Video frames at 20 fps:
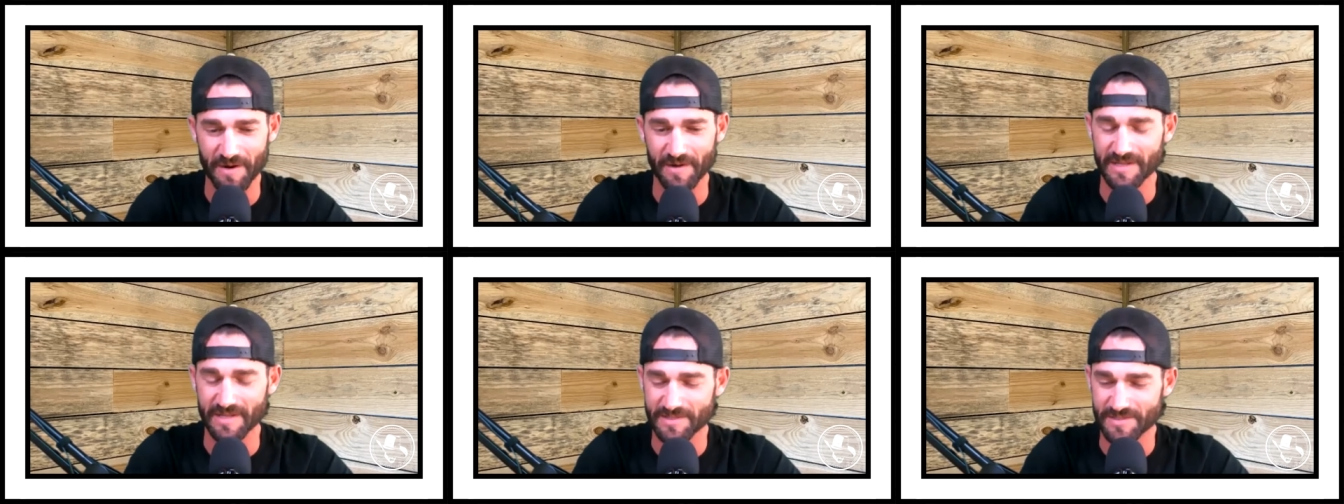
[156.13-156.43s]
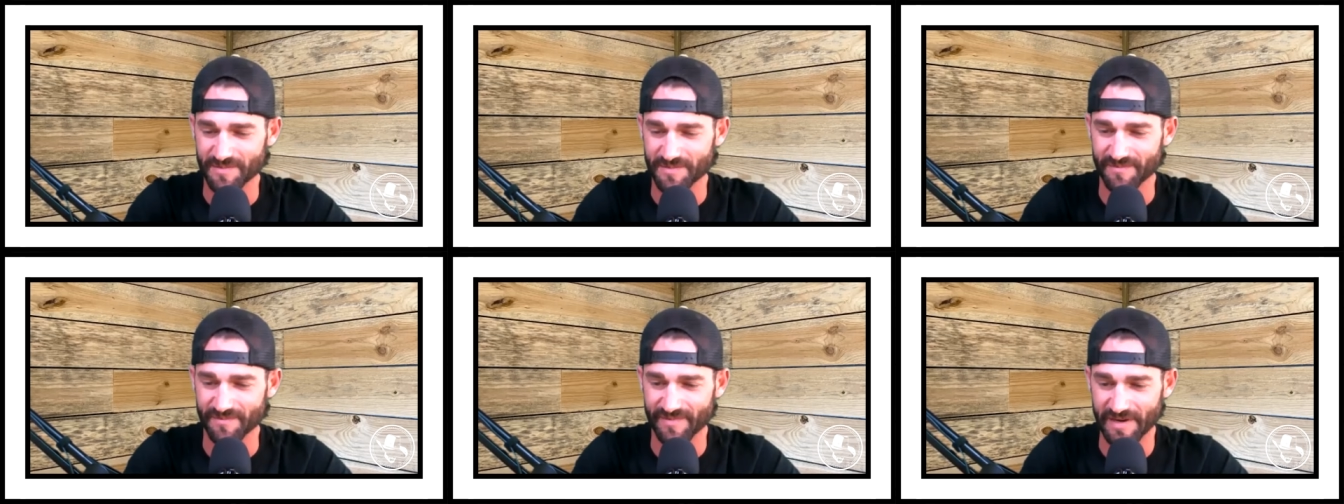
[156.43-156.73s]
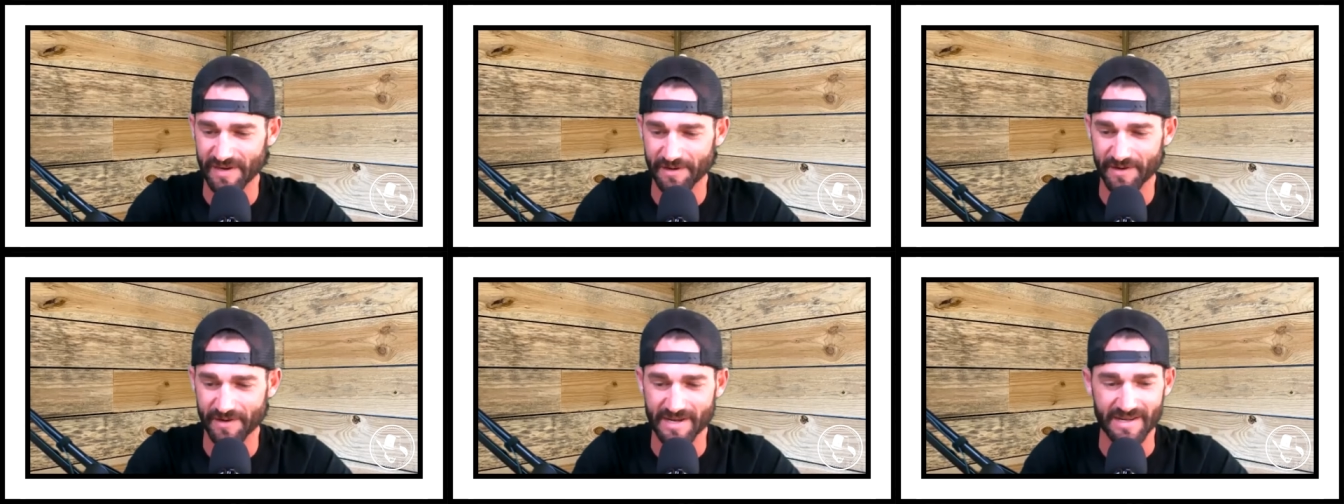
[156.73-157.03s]
and it's
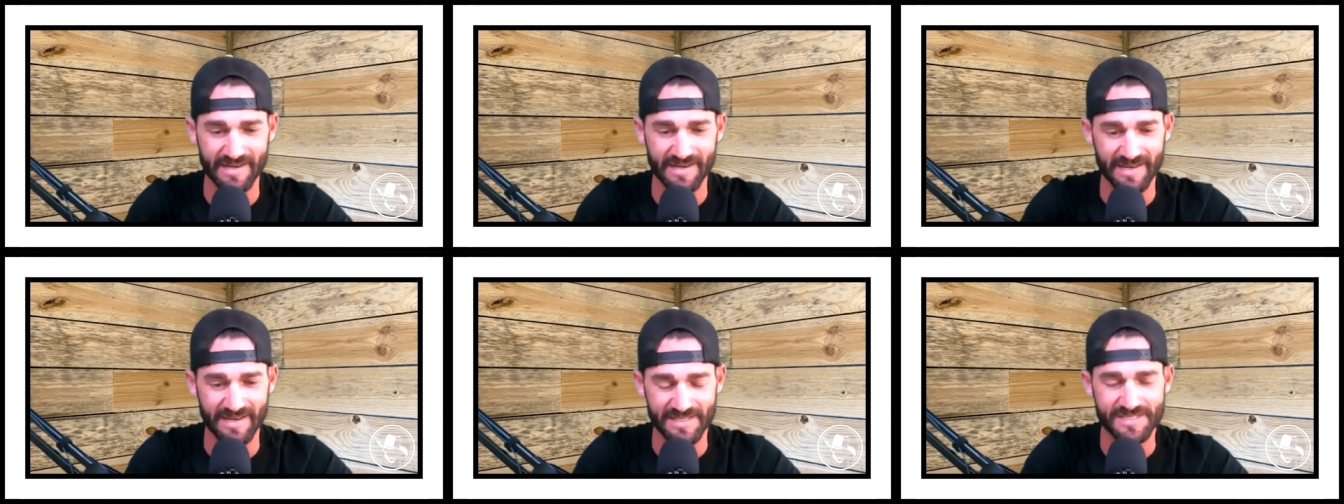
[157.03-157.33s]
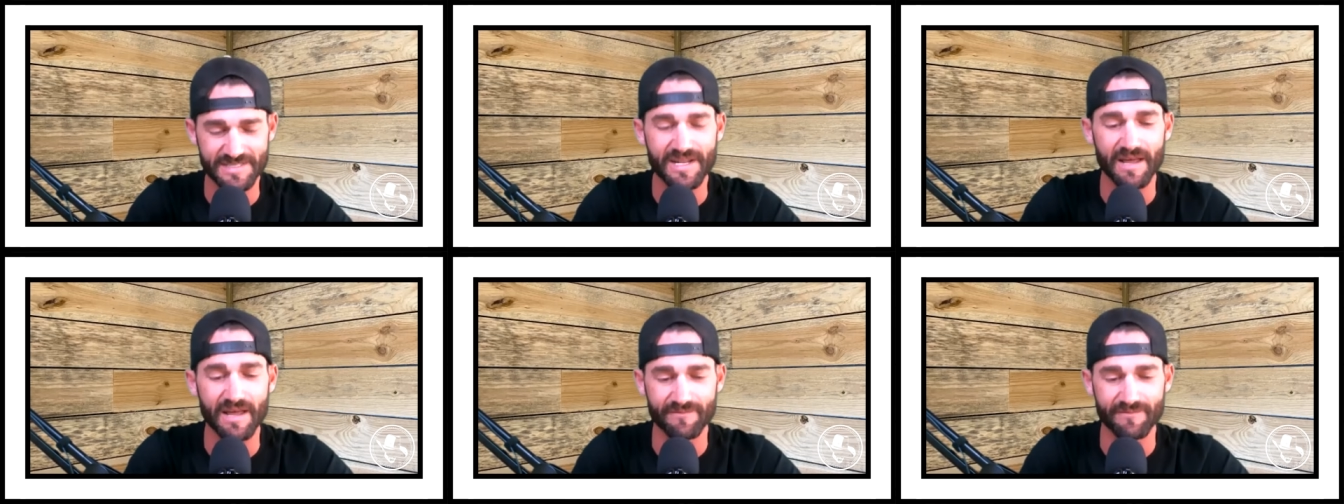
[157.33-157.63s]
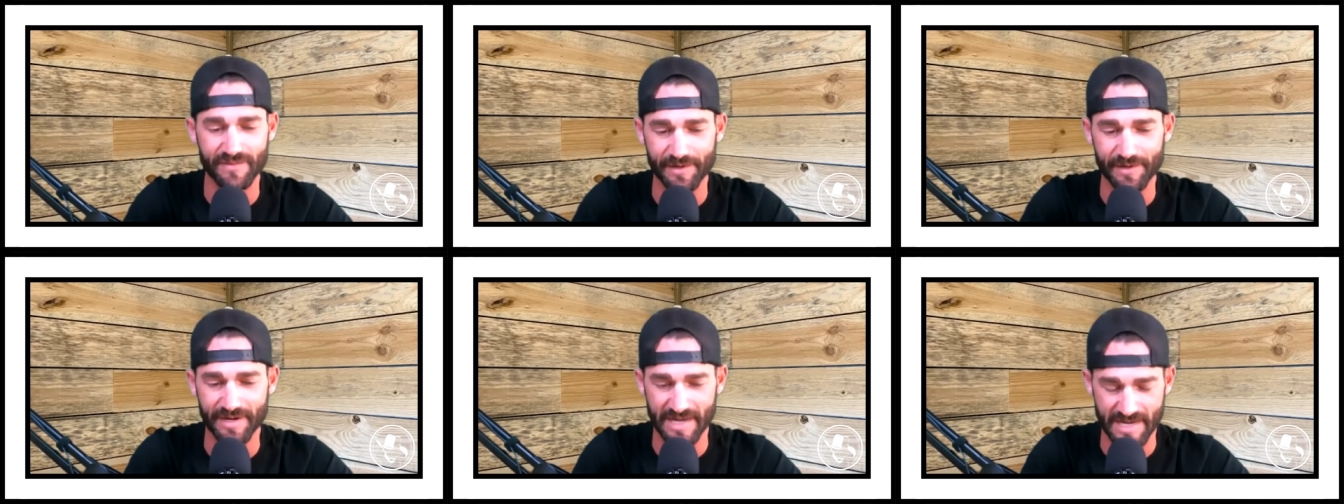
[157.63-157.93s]
very it's not
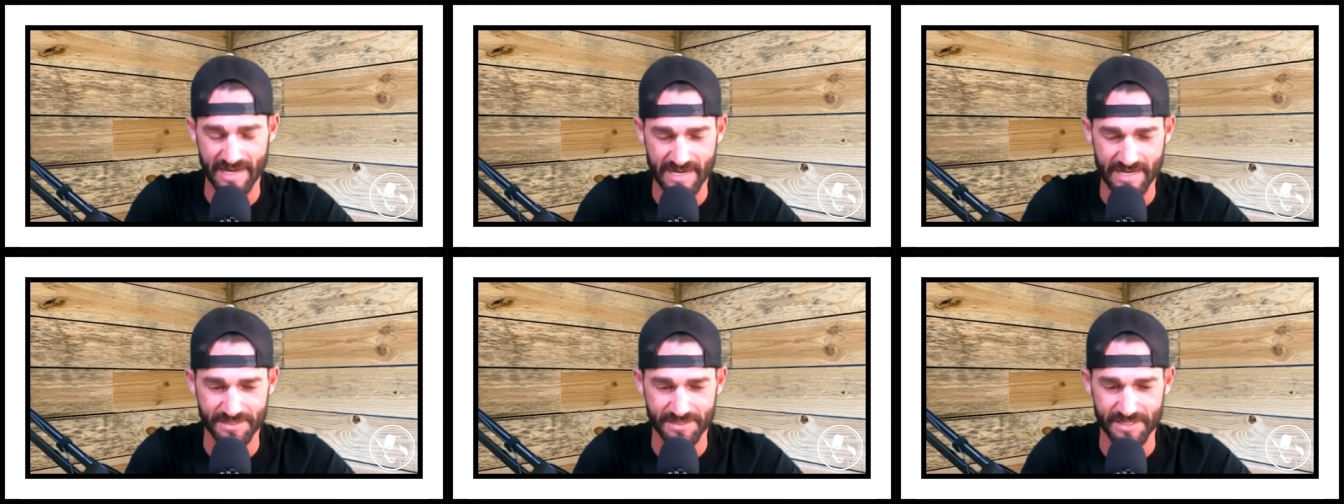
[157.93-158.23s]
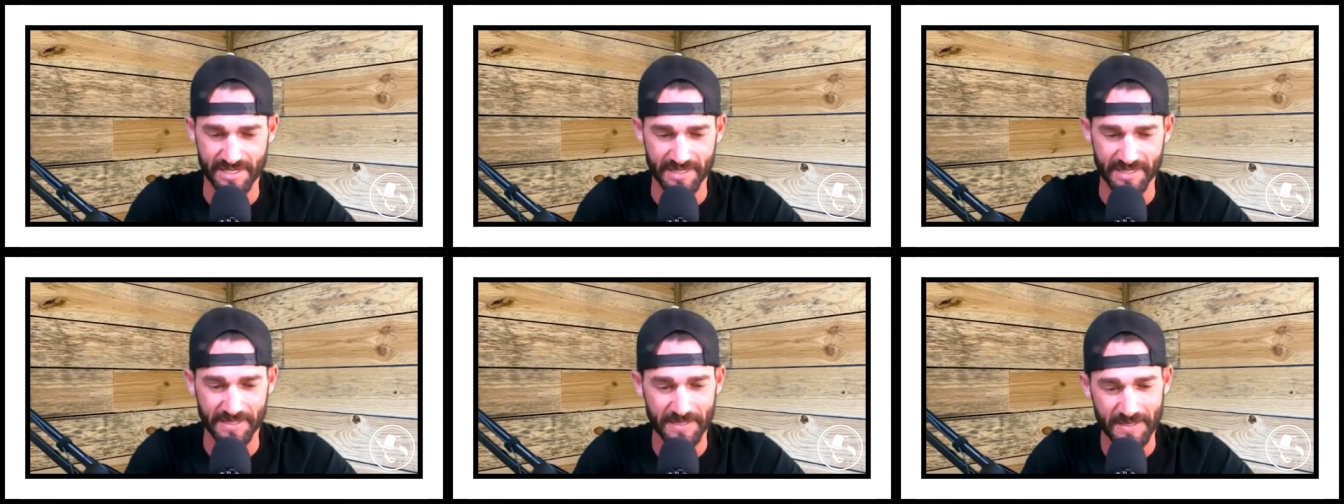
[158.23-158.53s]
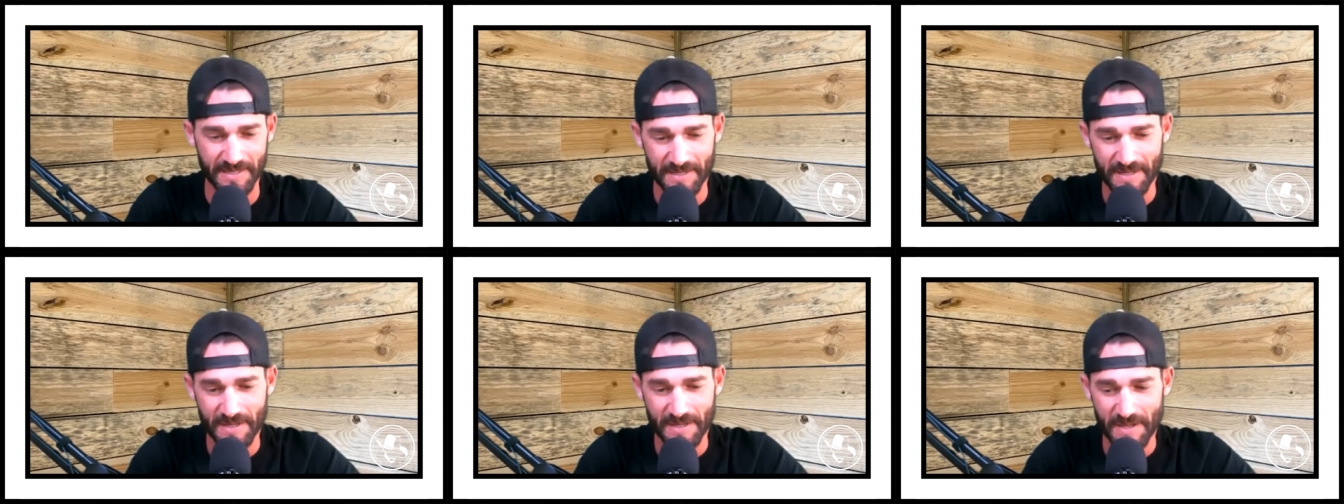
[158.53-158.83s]
very easy
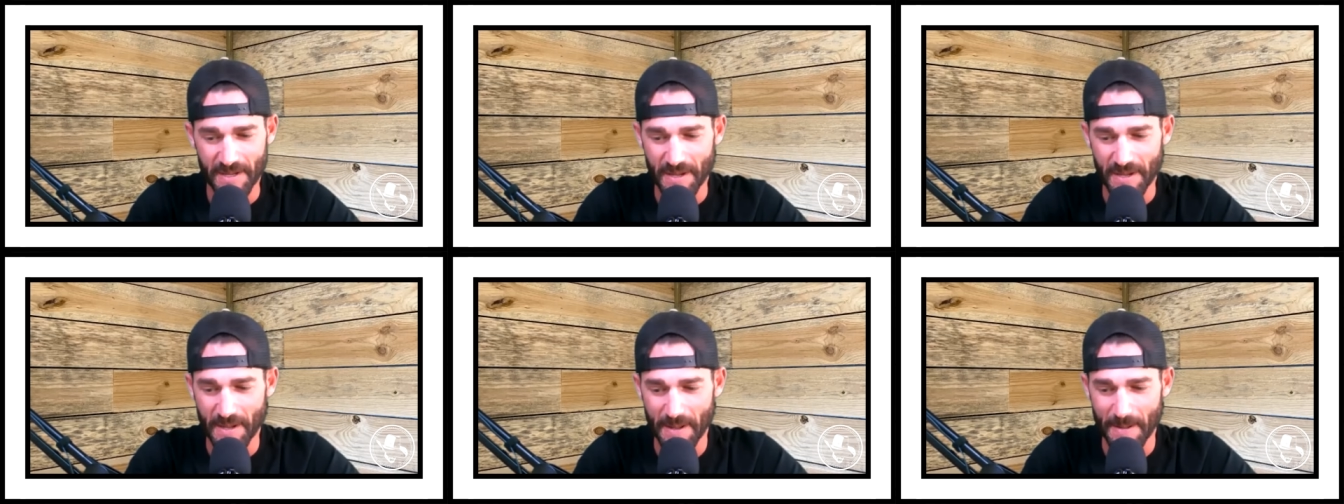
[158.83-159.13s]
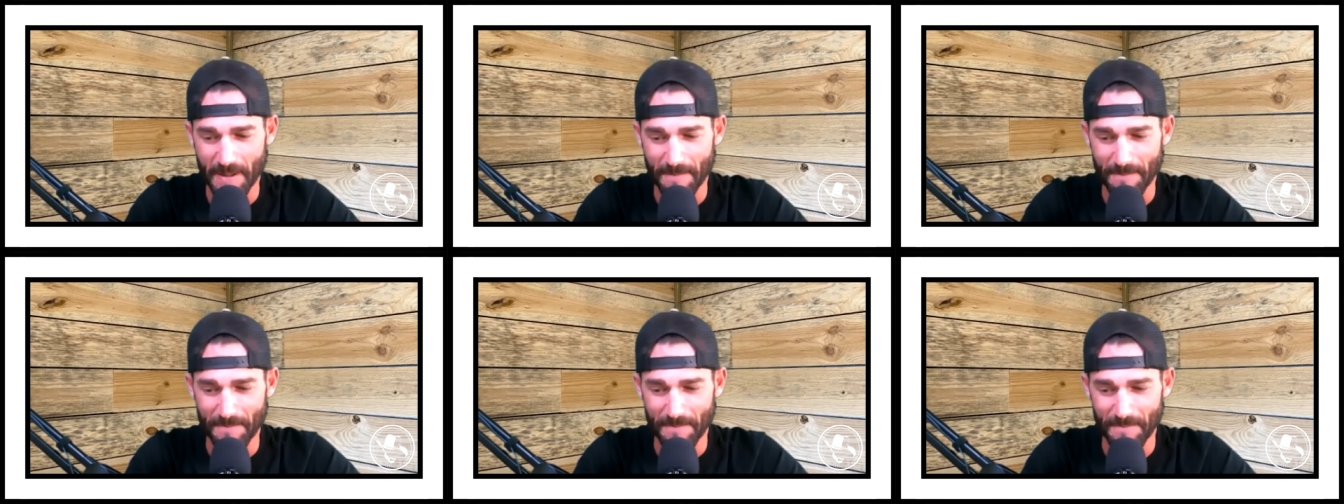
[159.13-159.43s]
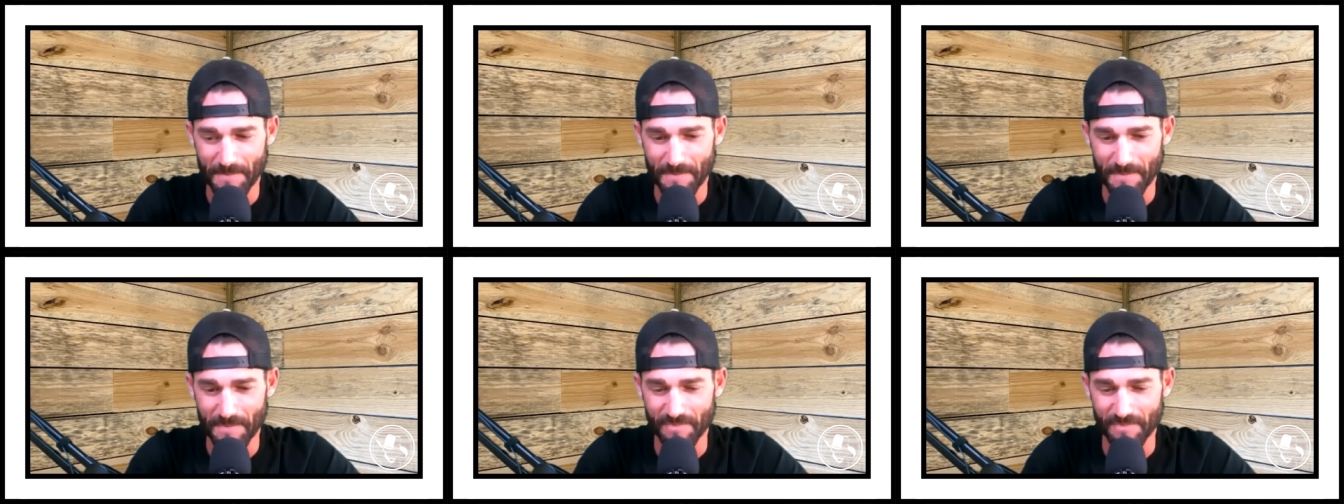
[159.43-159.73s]
um,
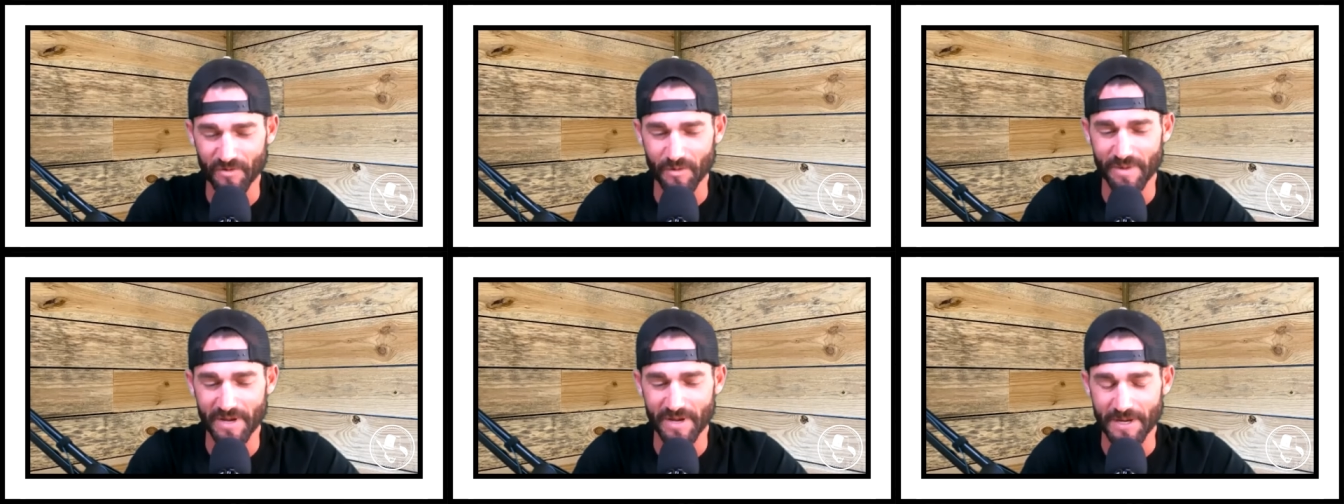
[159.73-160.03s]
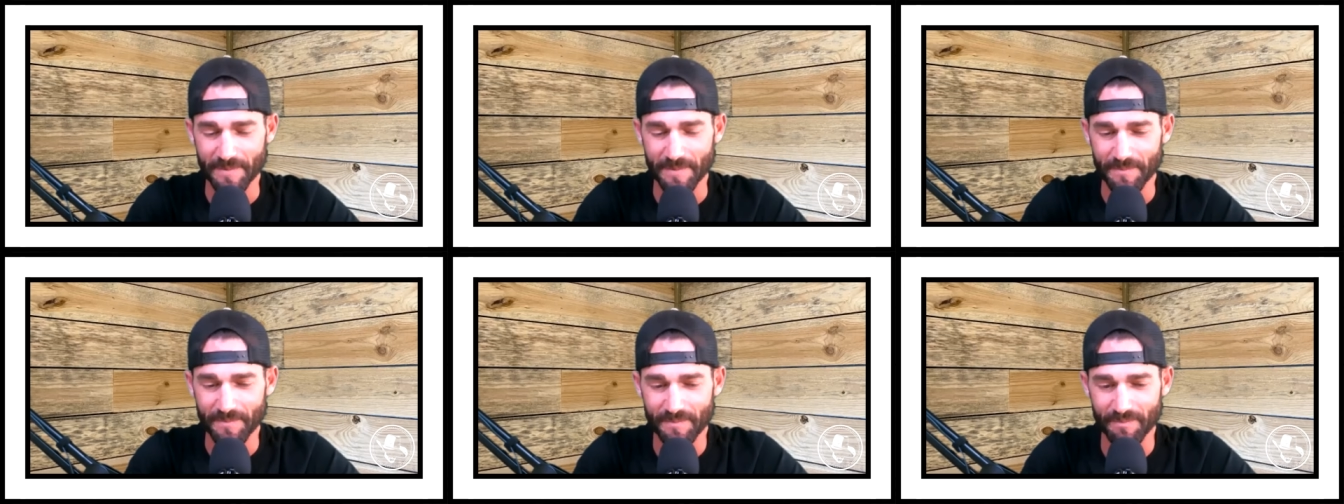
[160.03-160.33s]
for me.